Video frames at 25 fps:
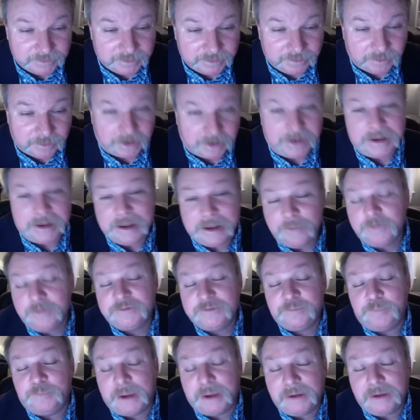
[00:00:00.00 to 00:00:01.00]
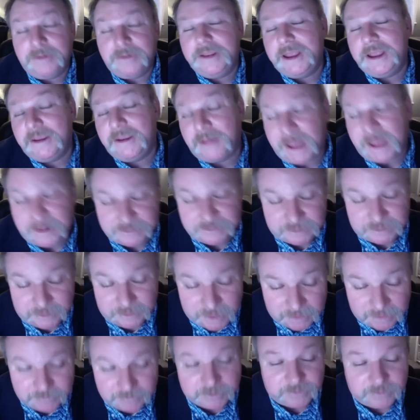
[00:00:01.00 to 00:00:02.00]
right? And he was barely allowed to
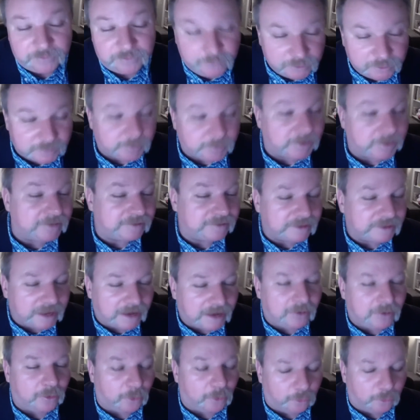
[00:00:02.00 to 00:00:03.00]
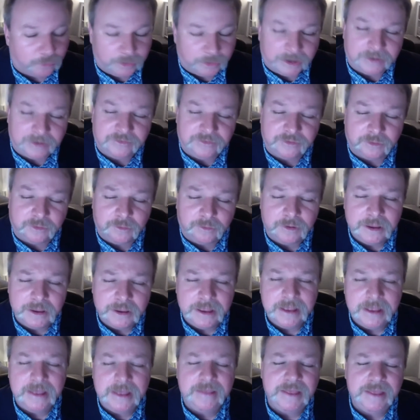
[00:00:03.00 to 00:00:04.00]
love in the first place, and that whole thing. So
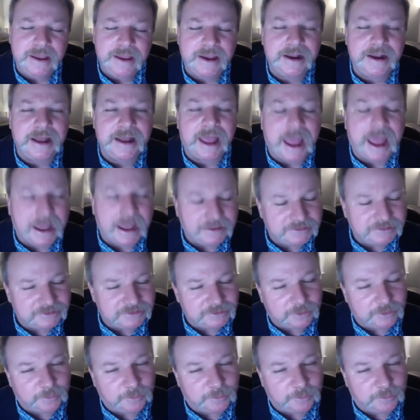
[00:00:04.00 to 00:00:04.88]
that kind of adds to it.